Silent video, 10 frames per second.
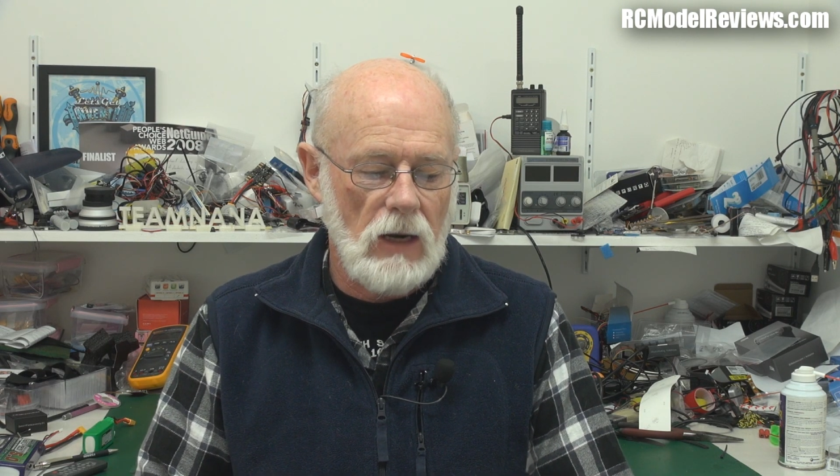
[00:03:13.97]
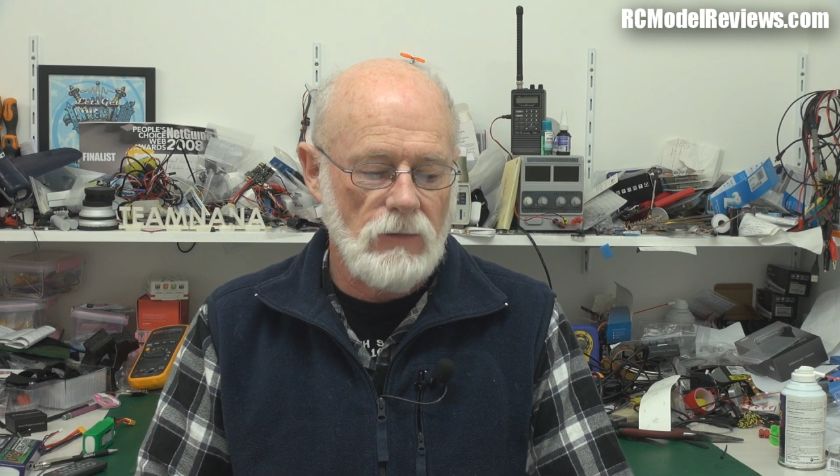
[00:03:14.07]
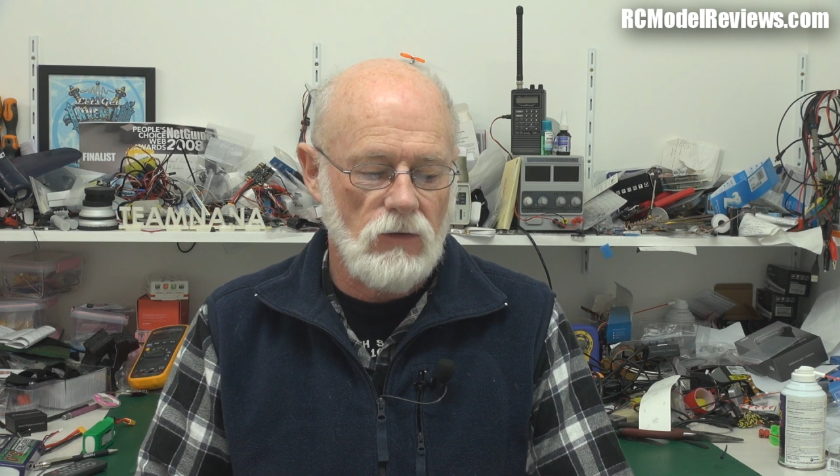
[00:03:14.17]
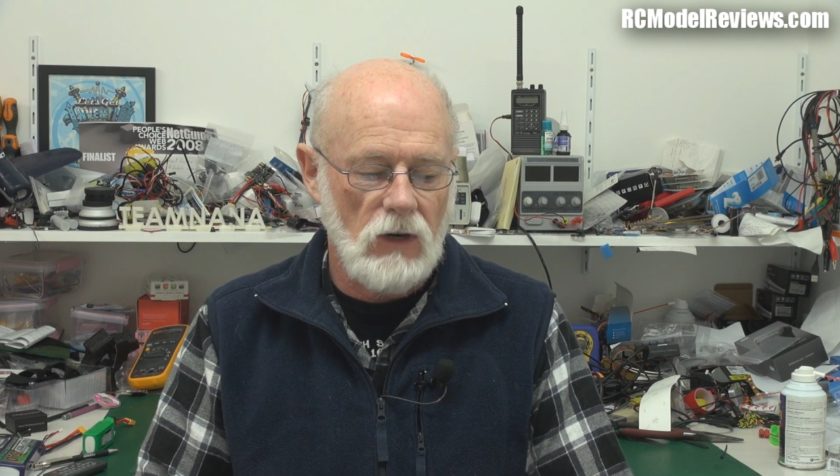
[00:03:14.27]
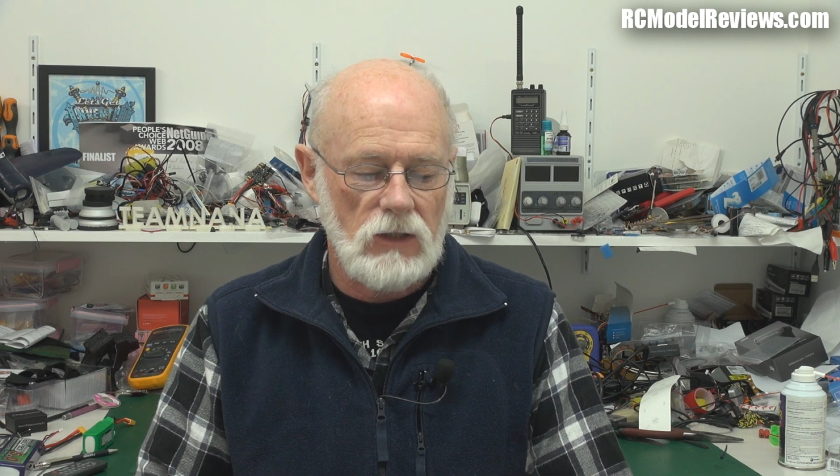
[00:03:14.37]

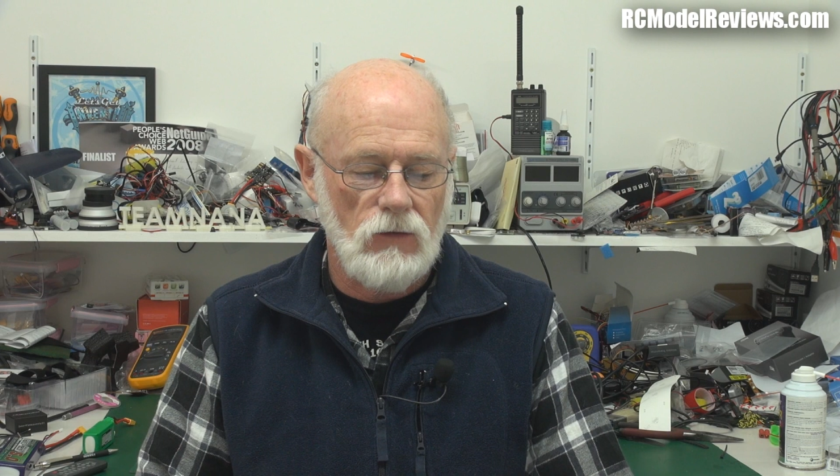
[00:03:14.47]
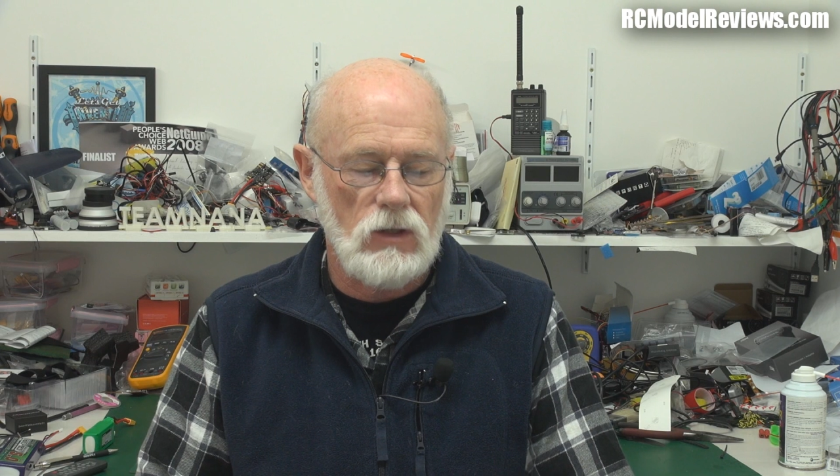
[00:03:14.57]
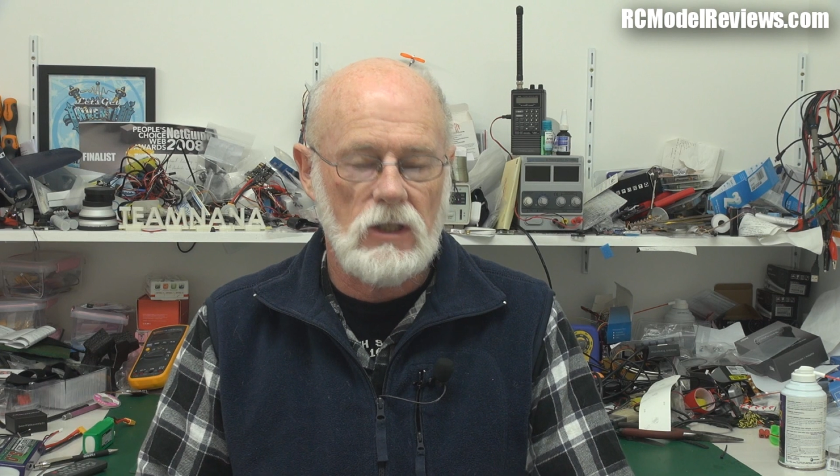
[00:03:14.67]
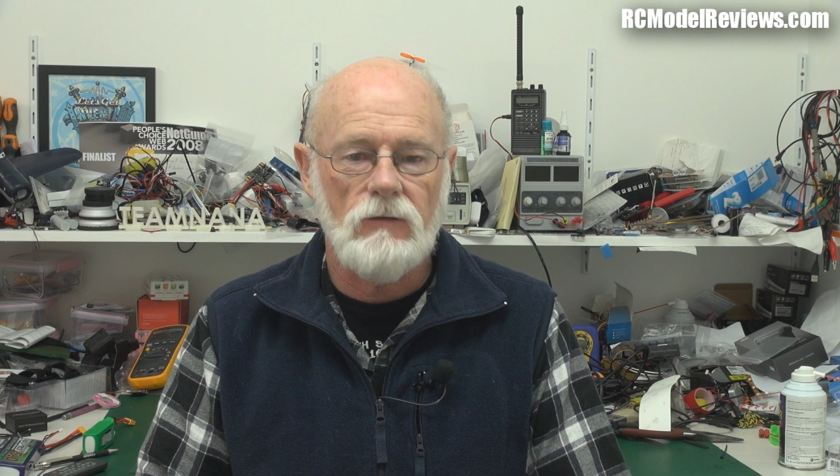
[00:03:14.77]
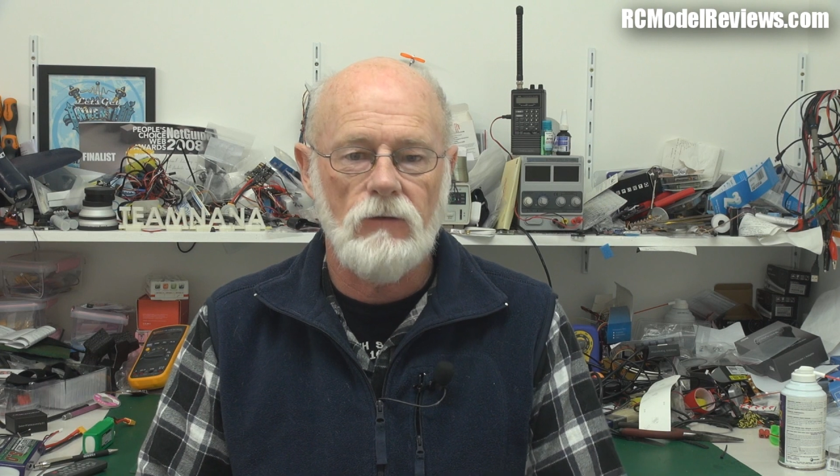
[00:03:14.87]
grams of thrust
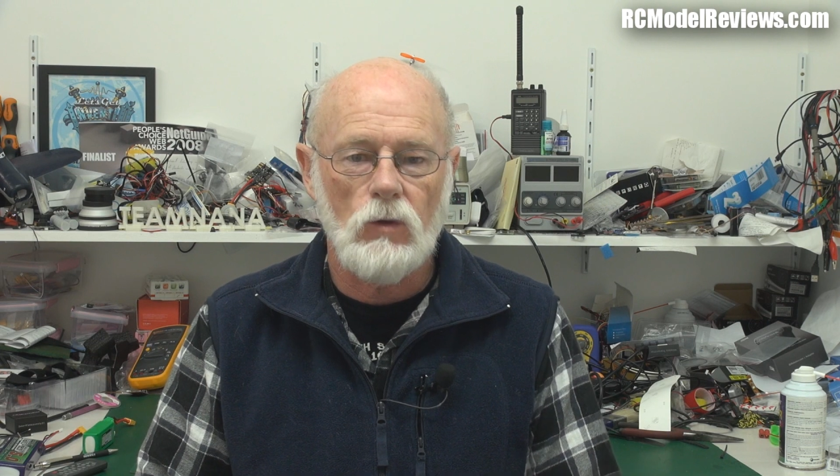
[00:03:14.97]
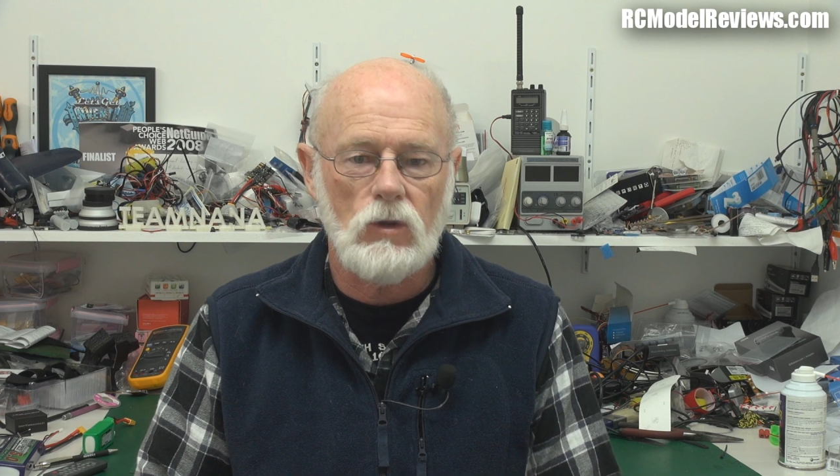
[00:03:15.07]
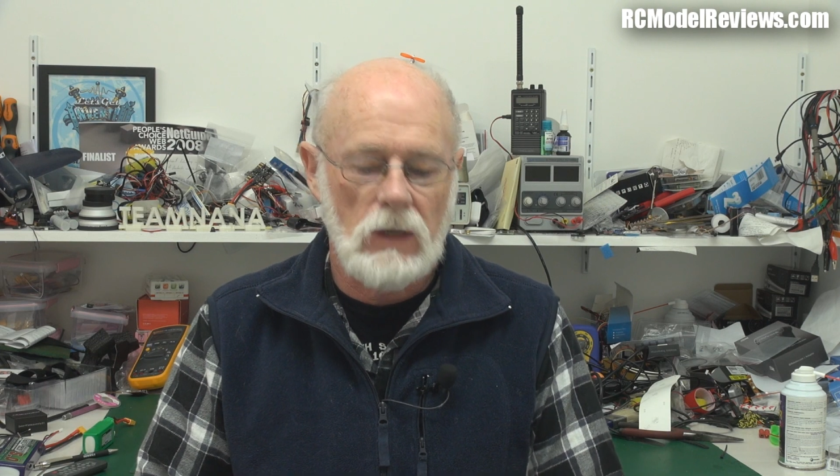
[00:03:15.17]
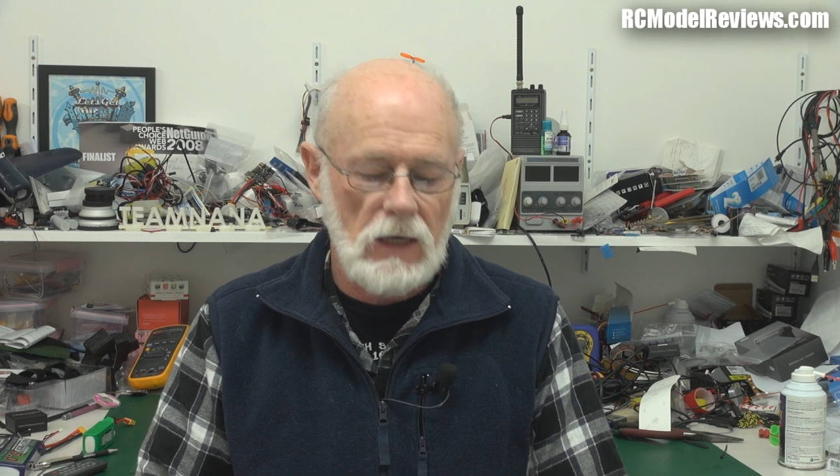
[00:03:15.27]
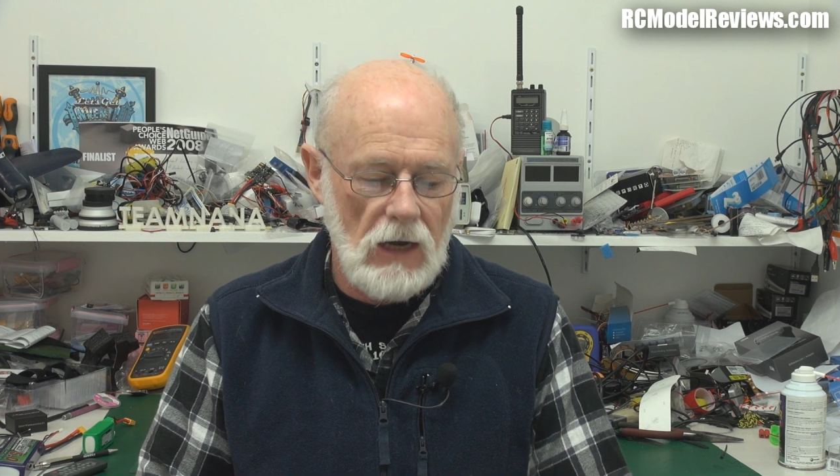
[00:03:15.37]
versus 420.